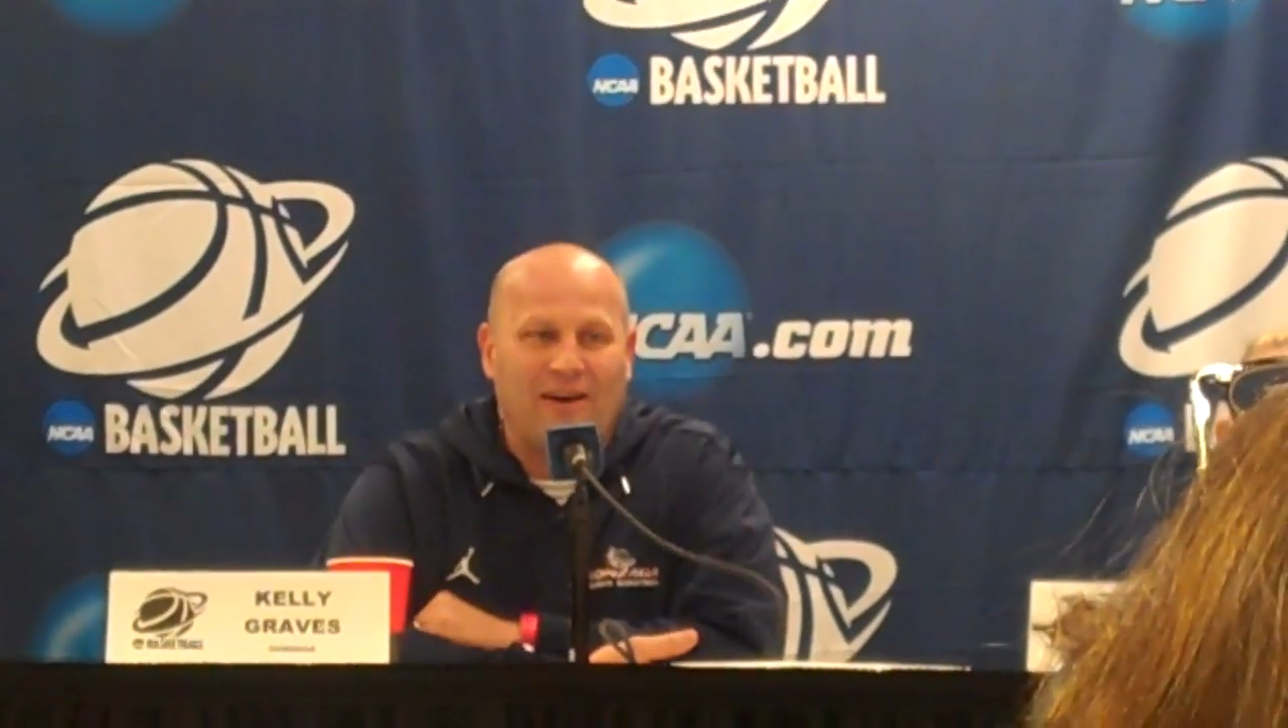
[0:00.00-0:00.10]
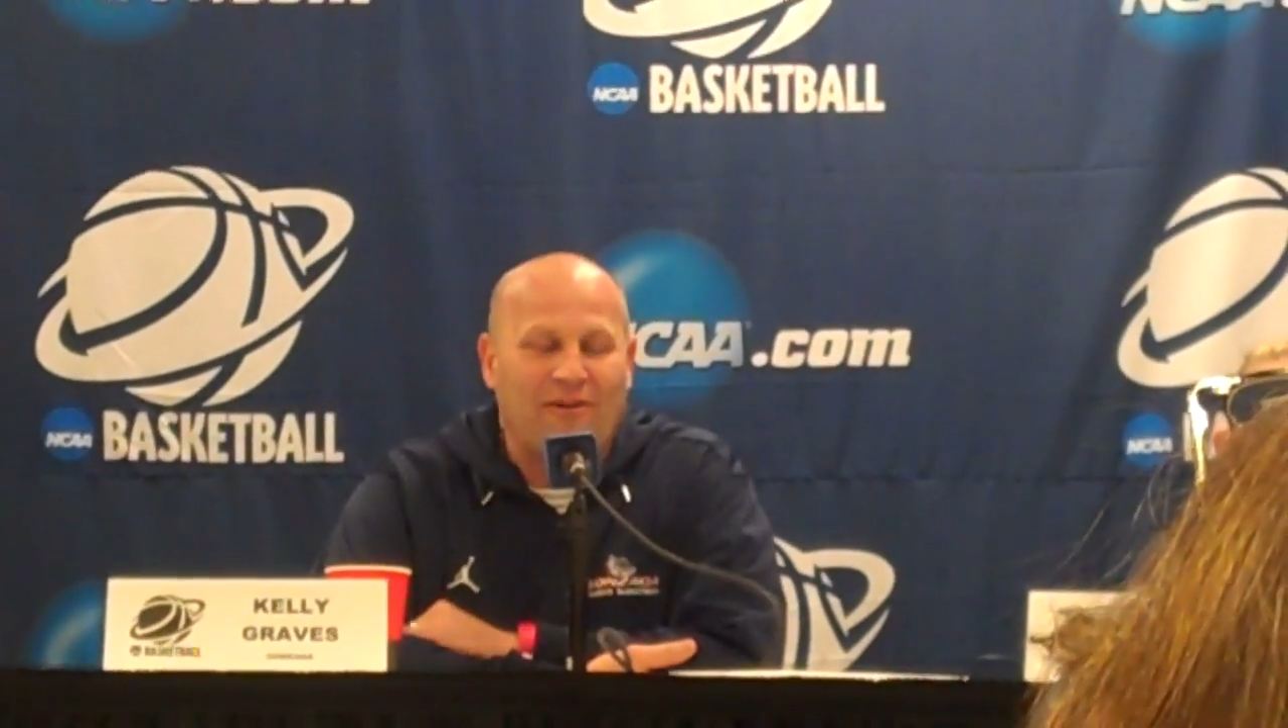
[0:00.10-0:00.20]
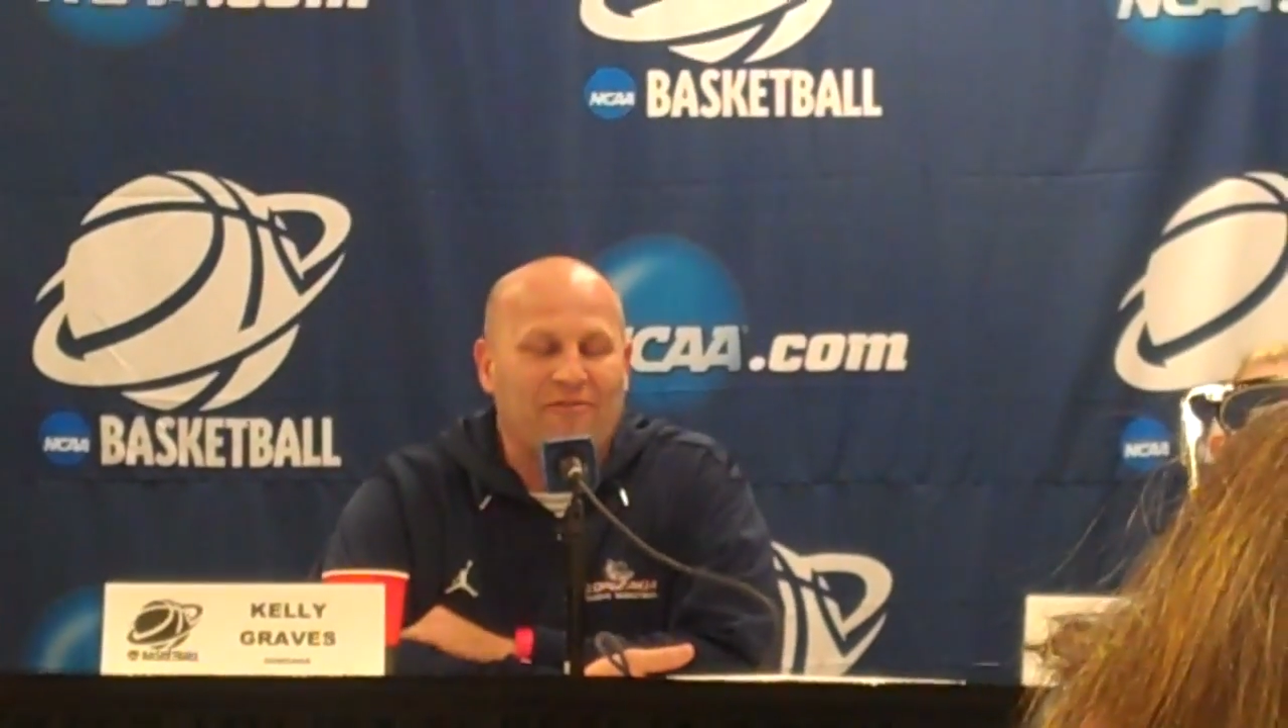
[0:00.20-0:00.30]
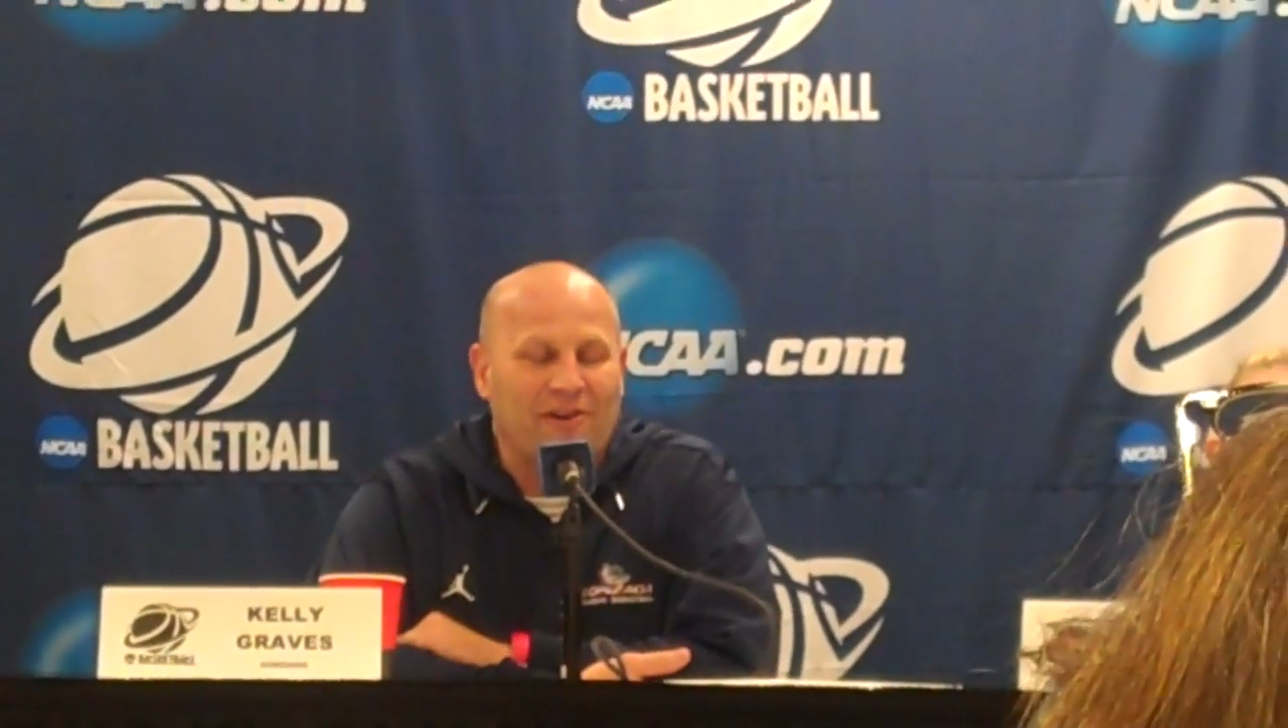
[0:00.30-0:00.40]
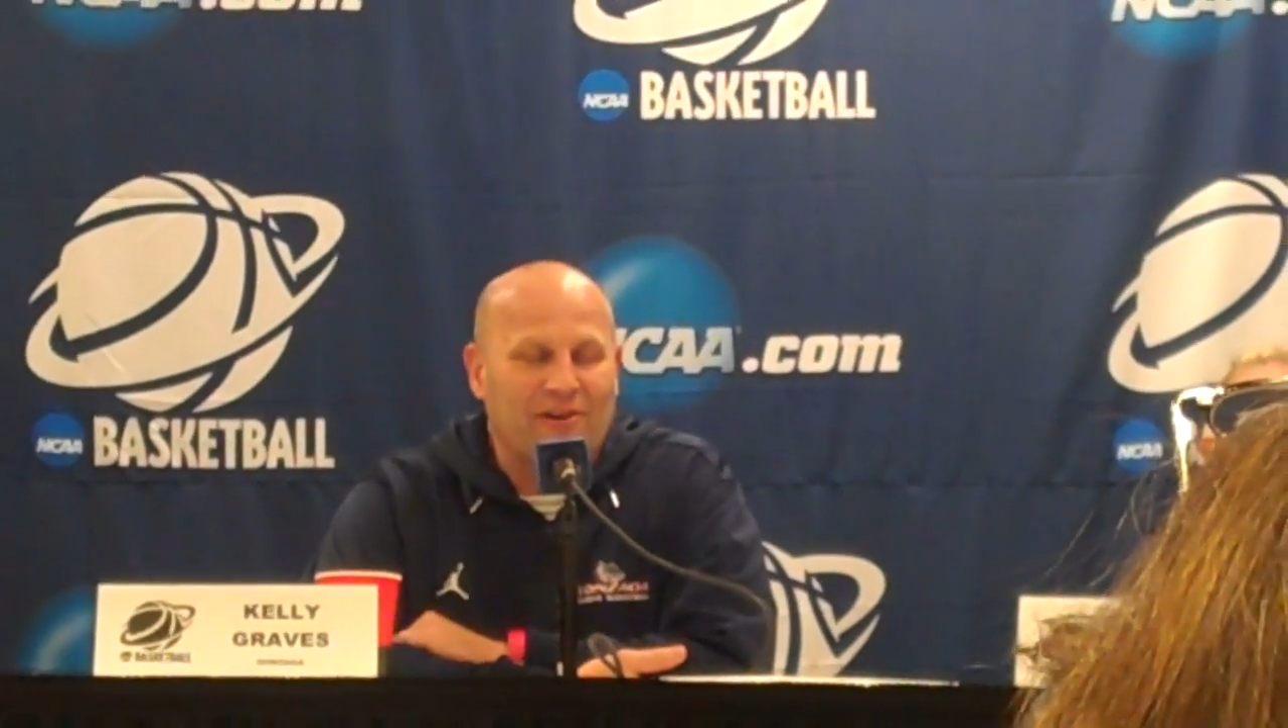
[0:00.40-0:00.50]

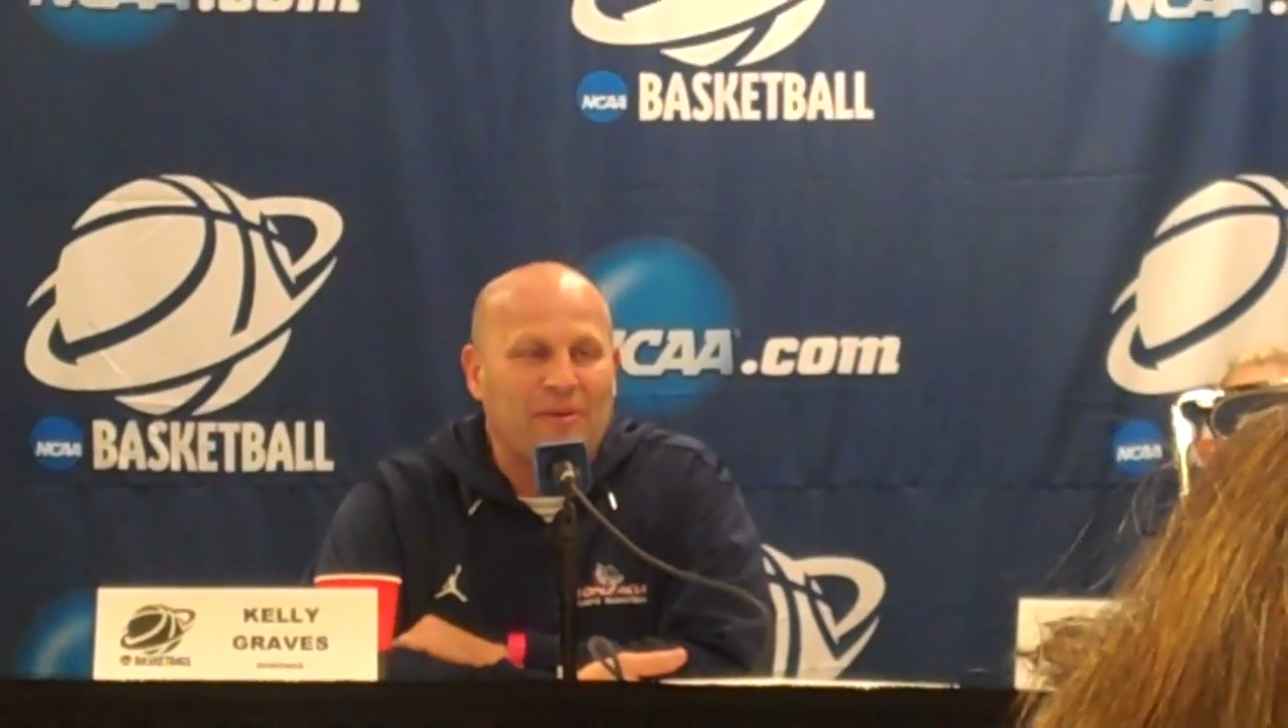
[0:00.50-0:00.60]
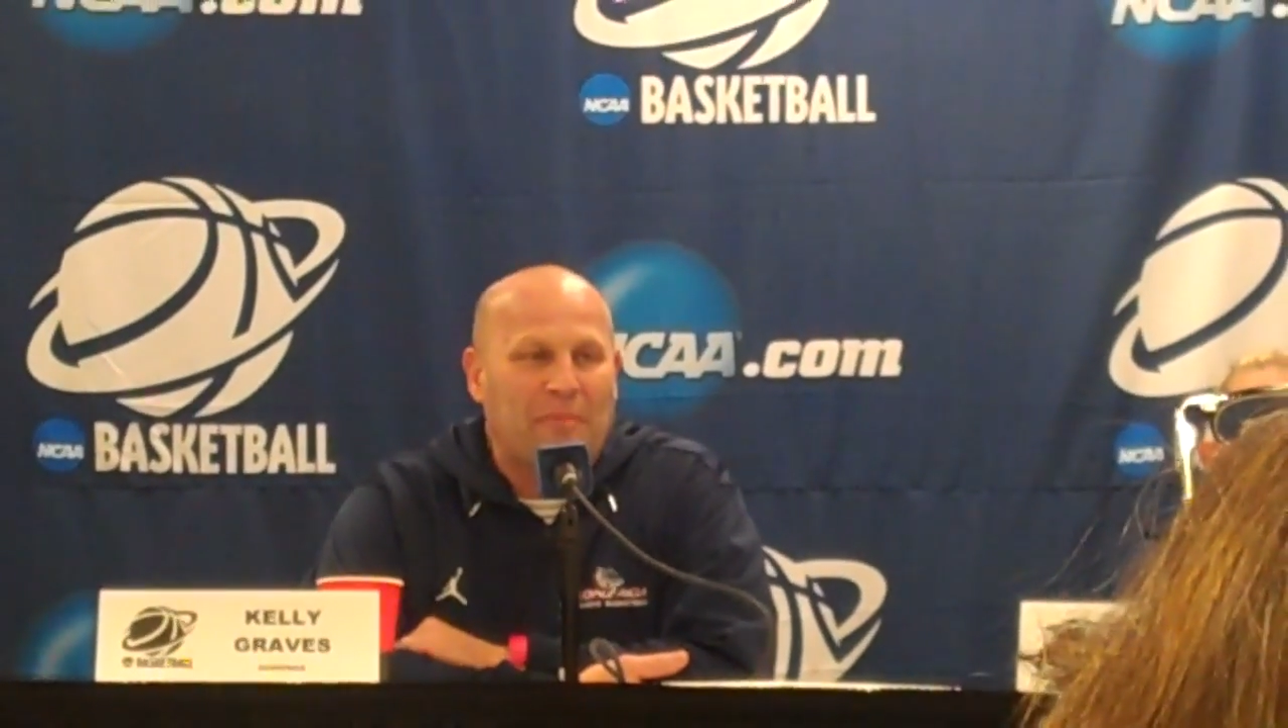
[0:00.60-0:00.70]
are very